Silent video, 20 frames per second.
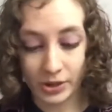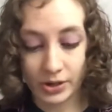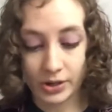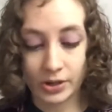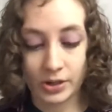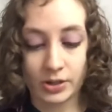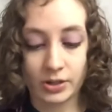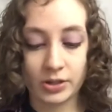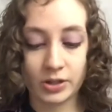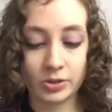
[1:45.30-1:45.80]

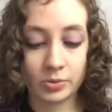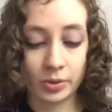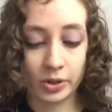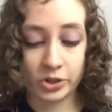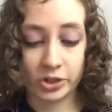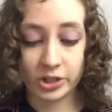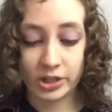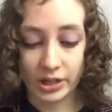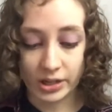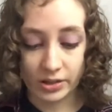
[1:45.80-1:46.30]
This
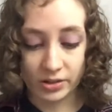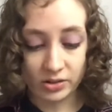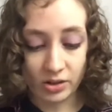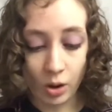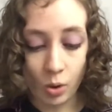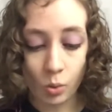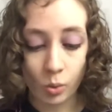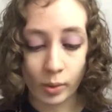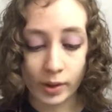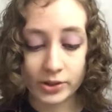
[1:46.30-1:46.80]
question is,
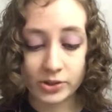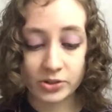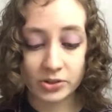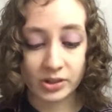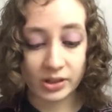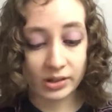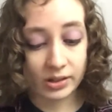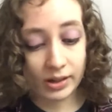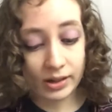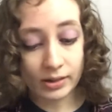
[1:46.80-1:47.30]
which
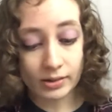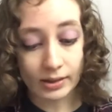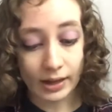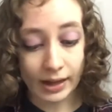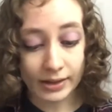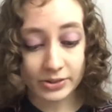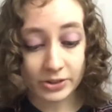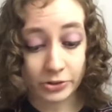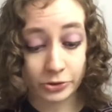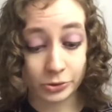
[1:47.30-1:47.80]
D&D
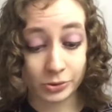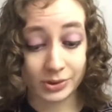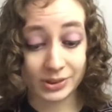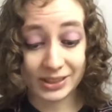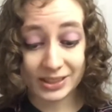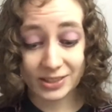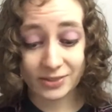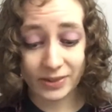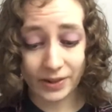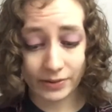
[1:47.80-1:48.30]
class is your
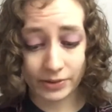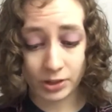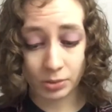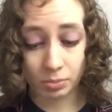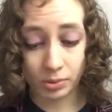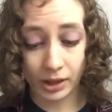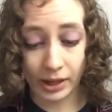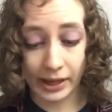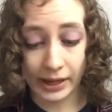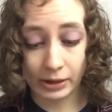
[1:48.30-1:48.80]
least favorite to
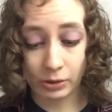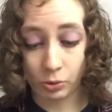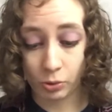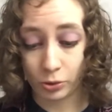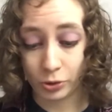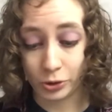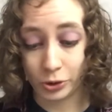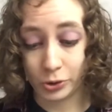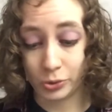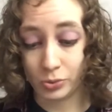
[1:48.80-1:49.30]
play or
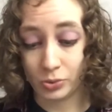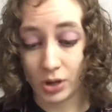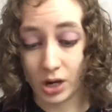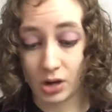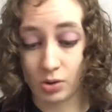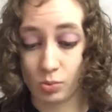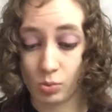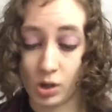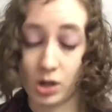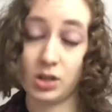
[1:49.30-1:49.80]
do you
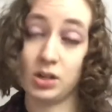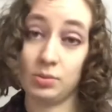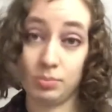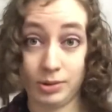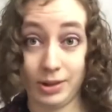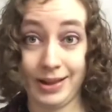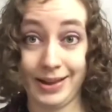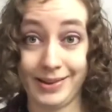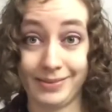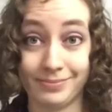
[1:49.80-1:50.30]
not want to
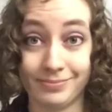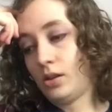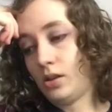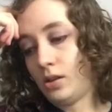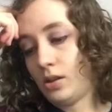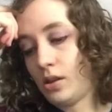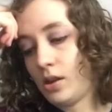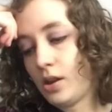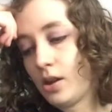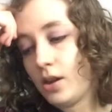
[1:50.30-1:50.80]
play?
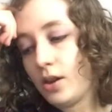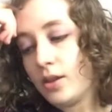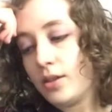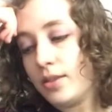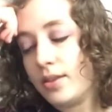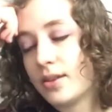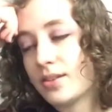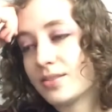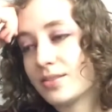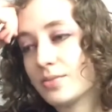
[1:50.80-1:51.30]

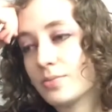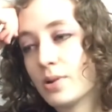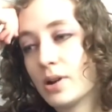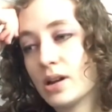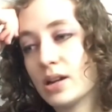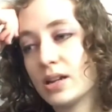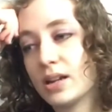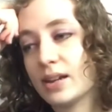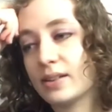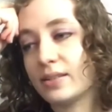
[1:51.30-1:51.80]
This
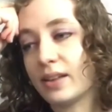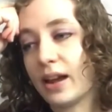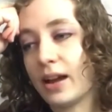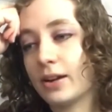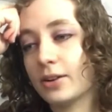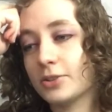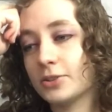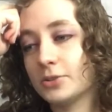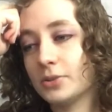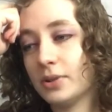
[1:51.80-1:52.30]
one has
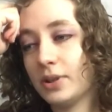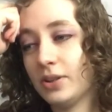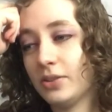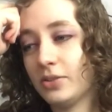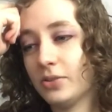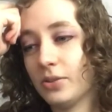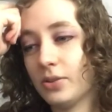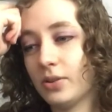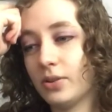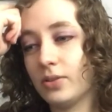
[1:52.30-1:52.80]
actually
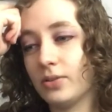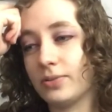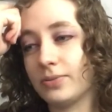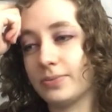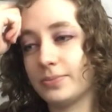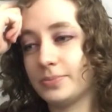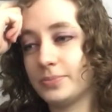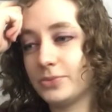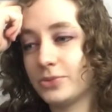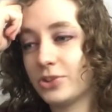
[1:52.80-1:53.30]
sort of
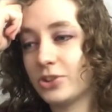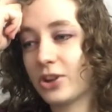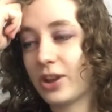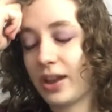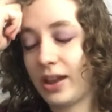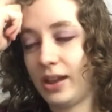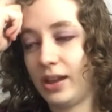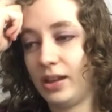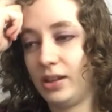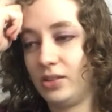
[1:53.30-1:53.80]

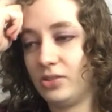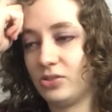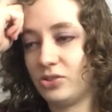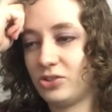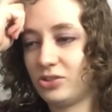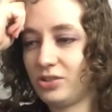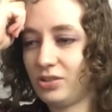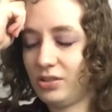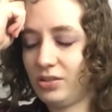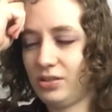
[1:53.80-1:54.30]

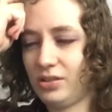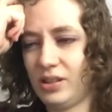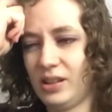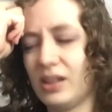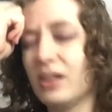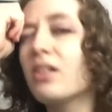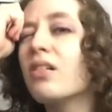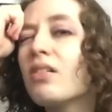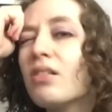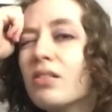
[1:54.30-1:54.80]
changed a
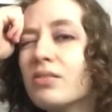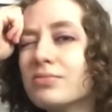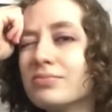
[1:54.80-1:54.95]
little